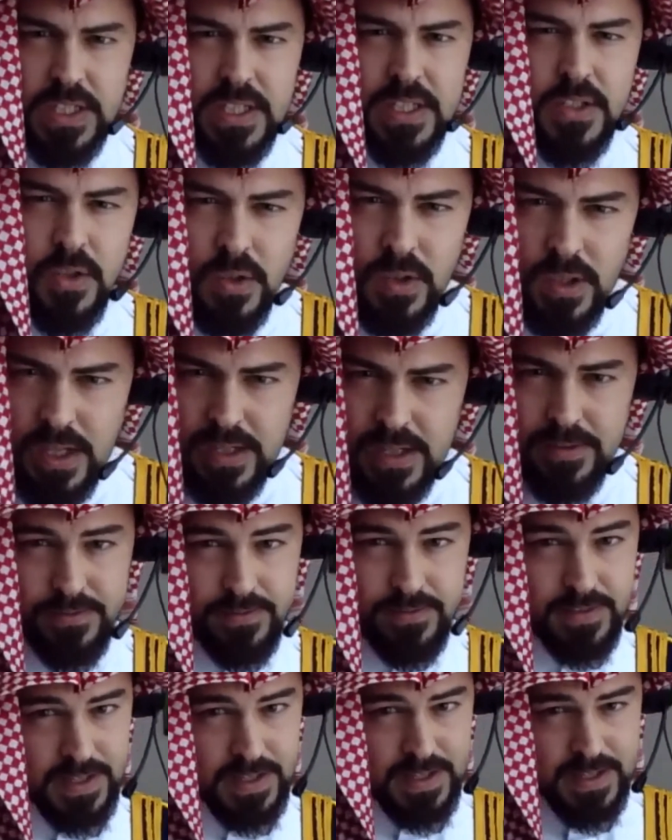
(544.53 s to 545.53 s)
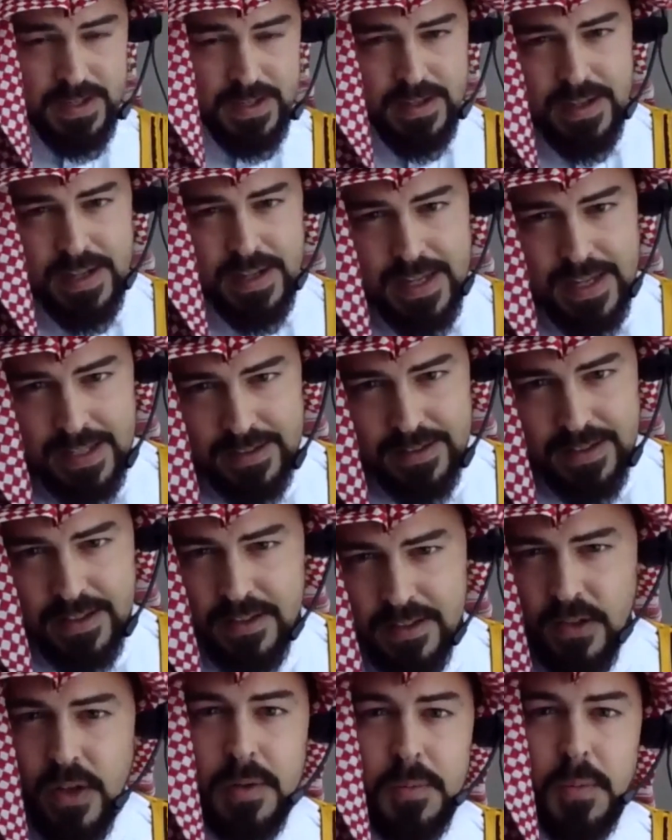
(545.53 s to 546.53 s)
in your life, and
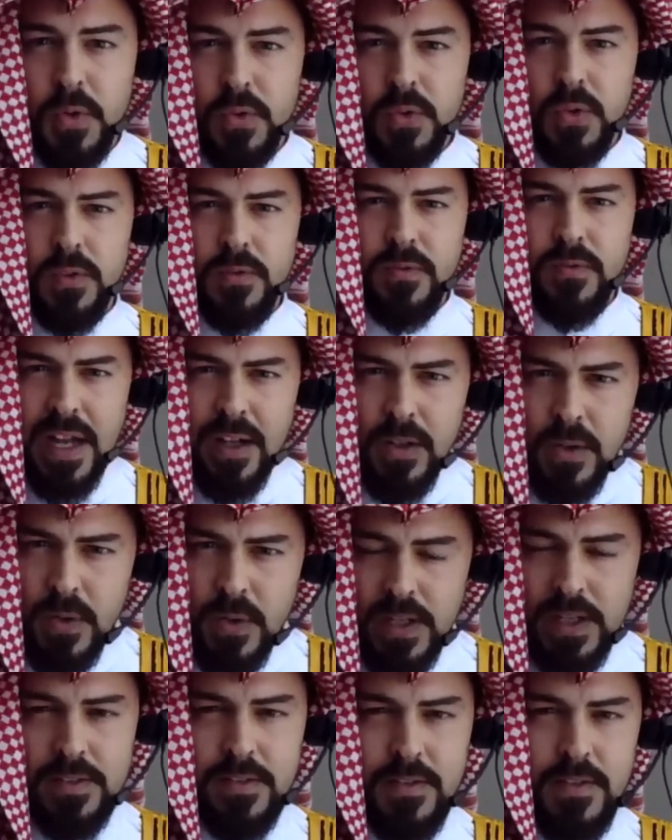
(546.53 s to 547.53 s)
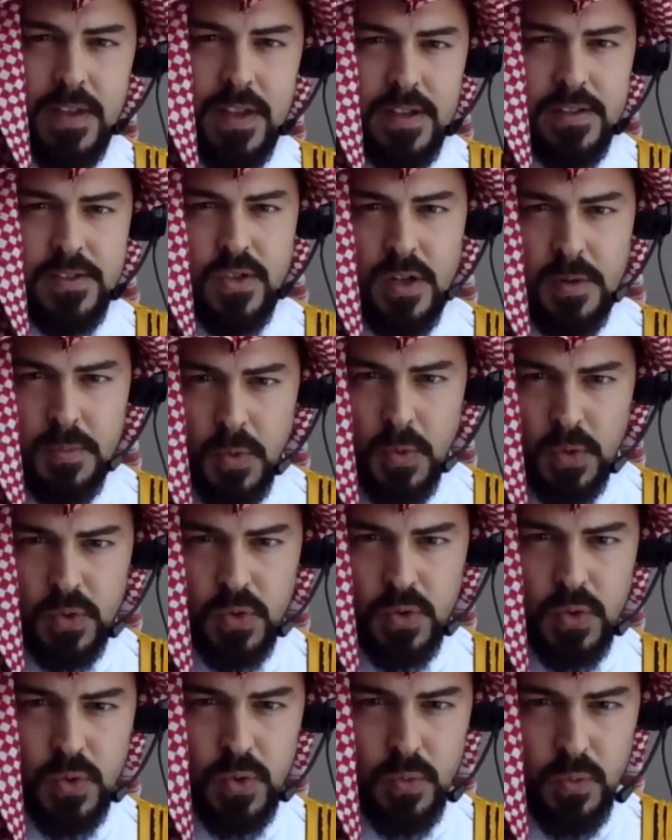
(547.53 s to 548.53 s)
that you're able to evaluate things, you're able
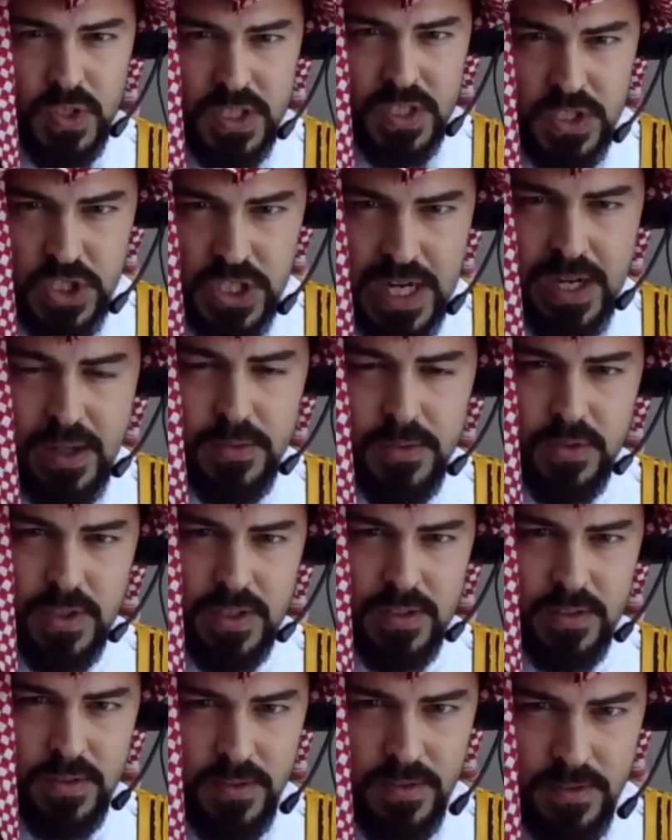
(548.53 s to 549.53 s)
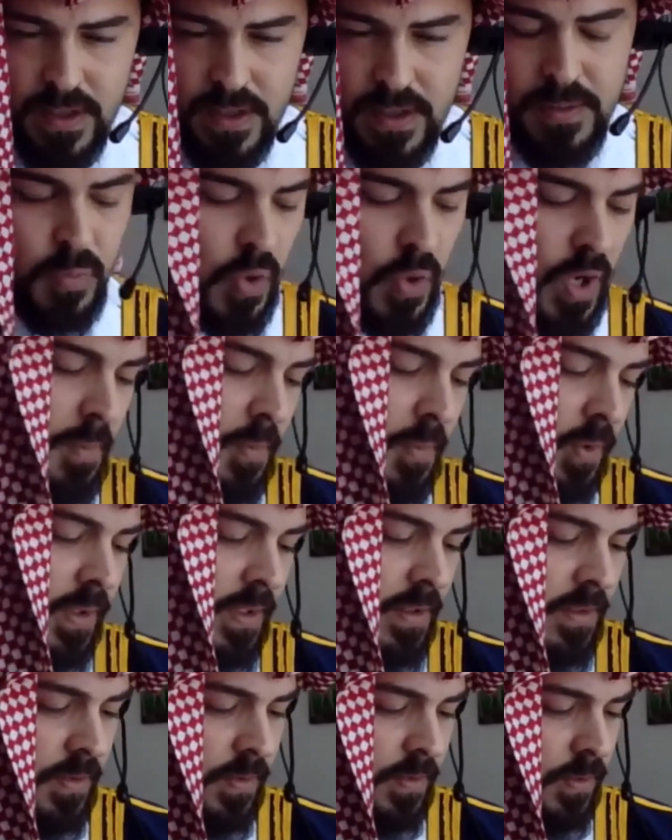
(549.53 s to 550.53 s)
to reach out and to think
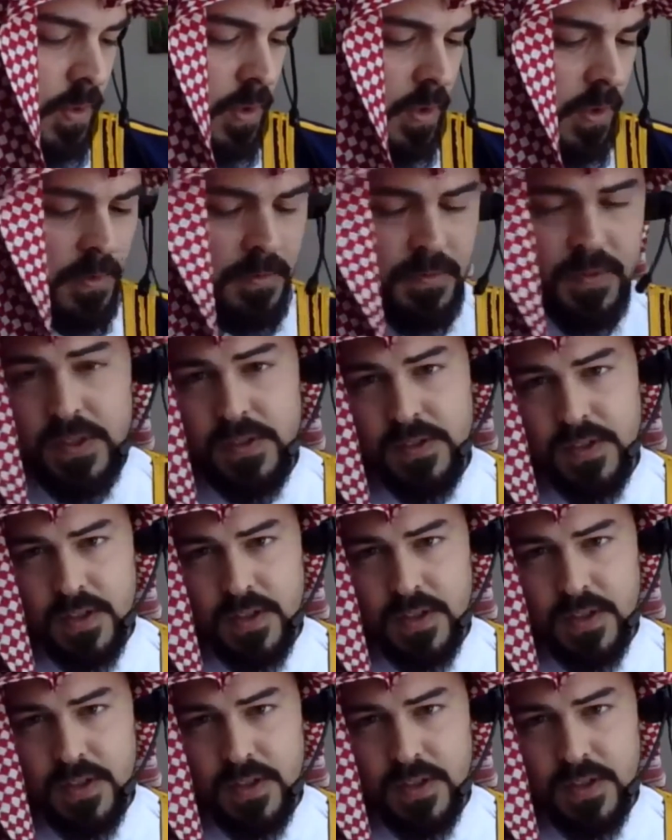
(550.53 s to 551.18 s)
properly through all of these